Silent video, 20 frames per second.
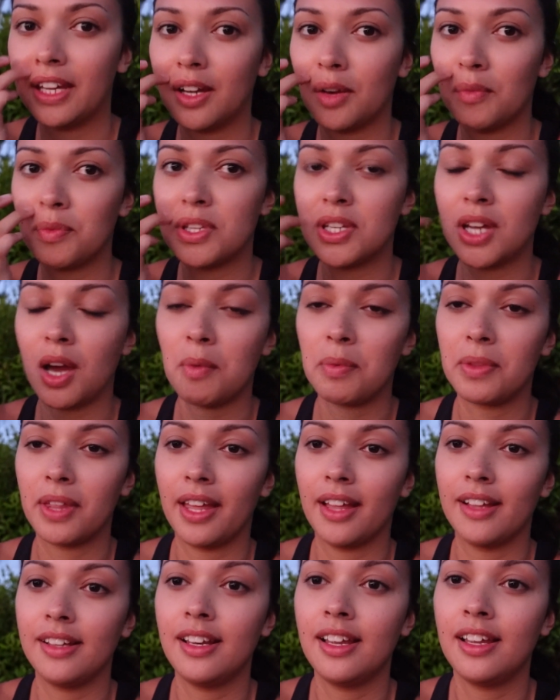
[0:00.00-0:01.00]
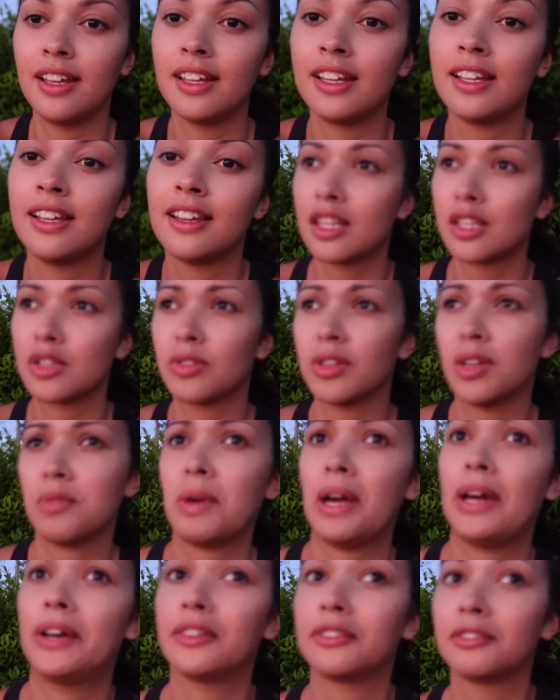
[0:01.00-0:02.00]
up the top of the hill. It's only
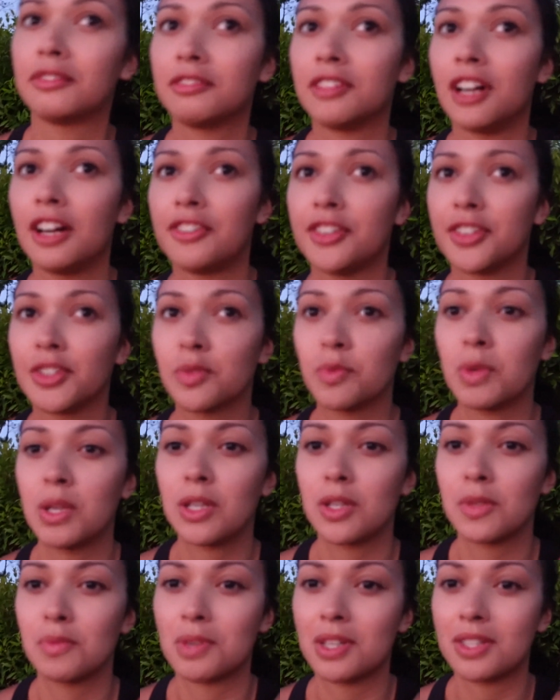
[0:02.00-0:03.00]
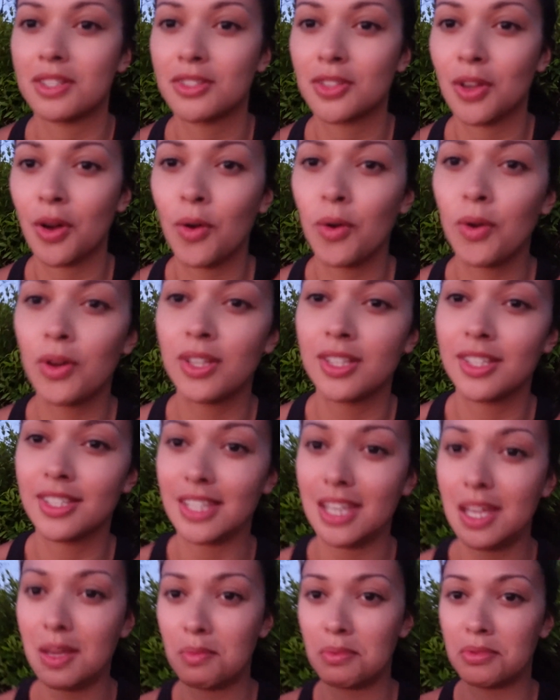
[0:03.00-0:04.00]
about 500 meters, but it's so
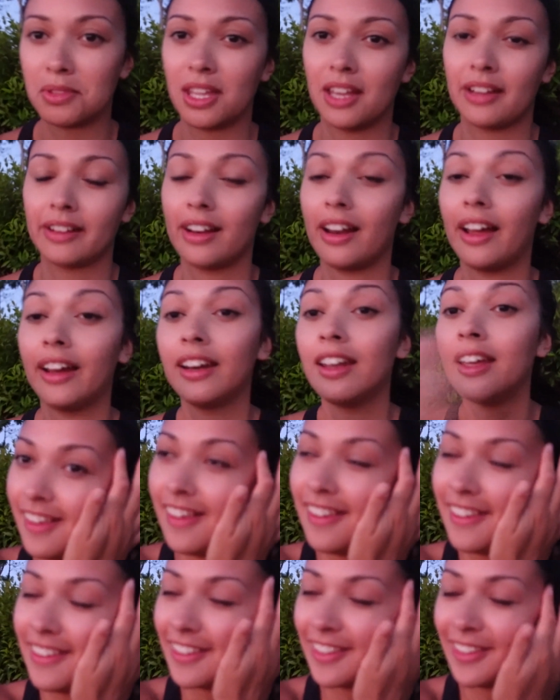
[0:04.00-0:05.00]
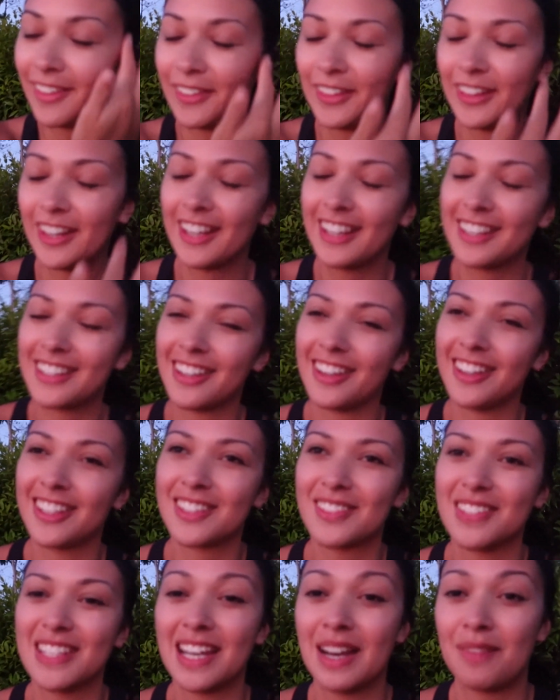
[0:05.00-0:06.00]
steep, the incline. Sorry,
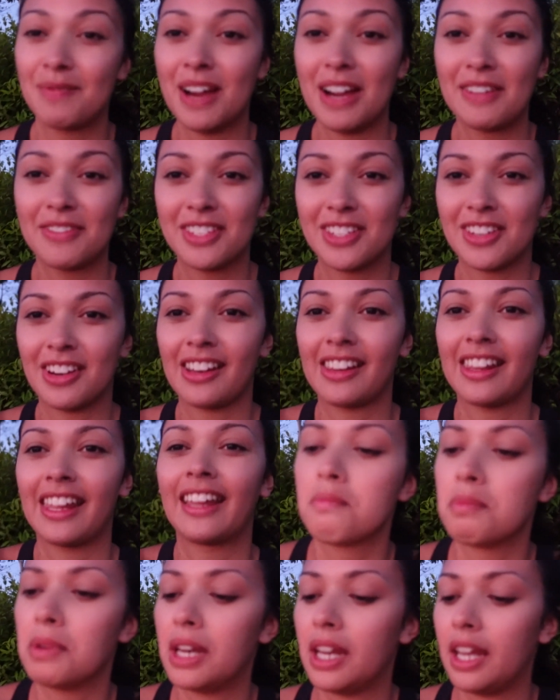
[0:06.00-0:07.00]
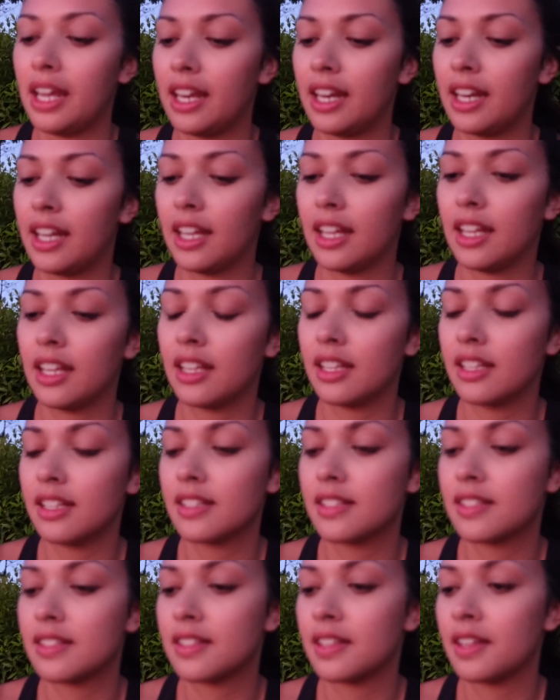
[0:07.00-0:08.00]
exhausted, we didn't have breakfast or anything. But it
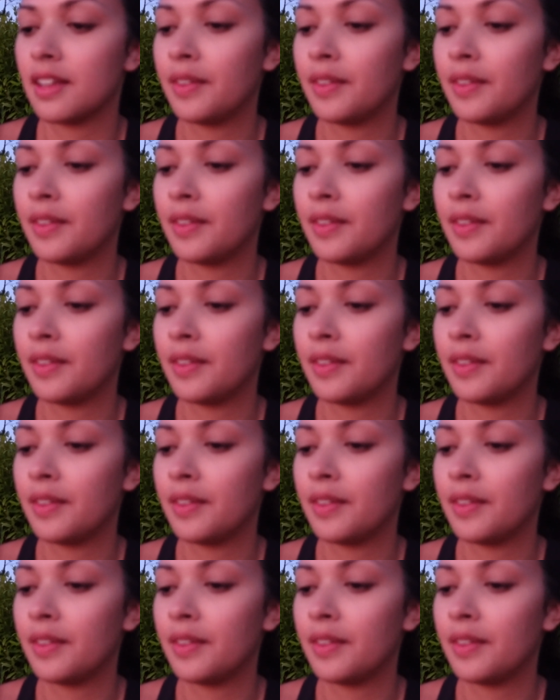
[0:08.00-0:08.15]
is